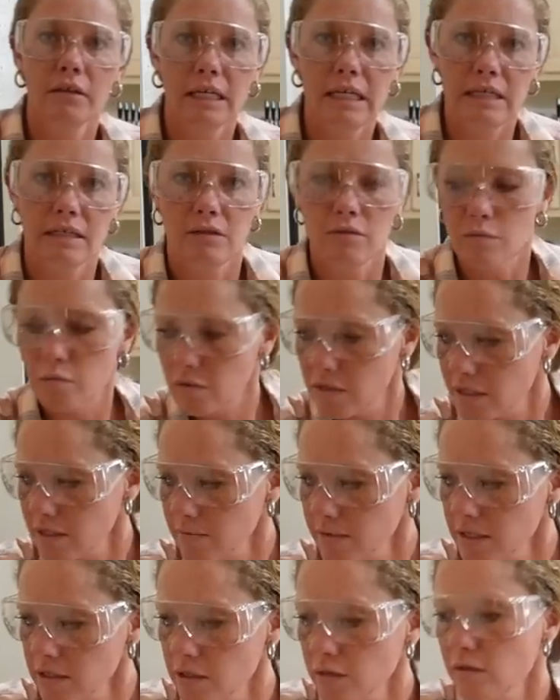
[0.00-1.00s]
Okay, so what
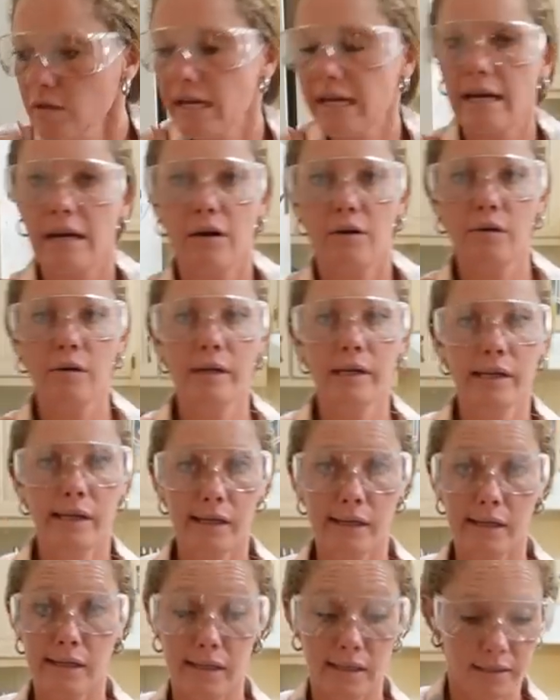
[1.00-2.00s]
I'm gonna do now
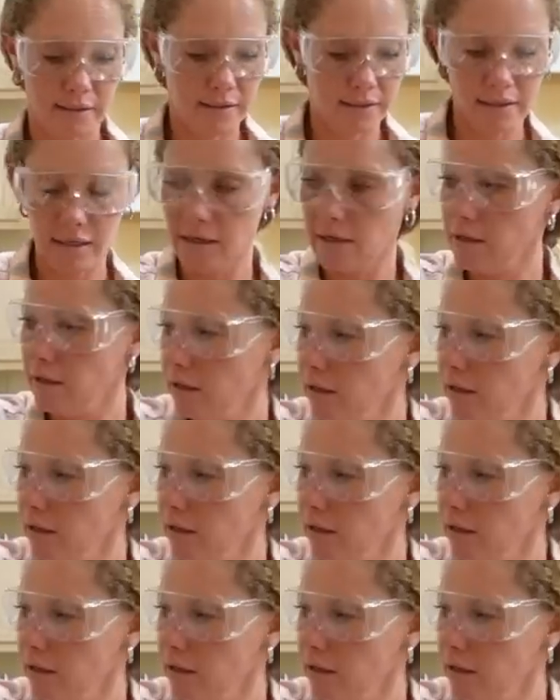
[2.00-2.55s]
is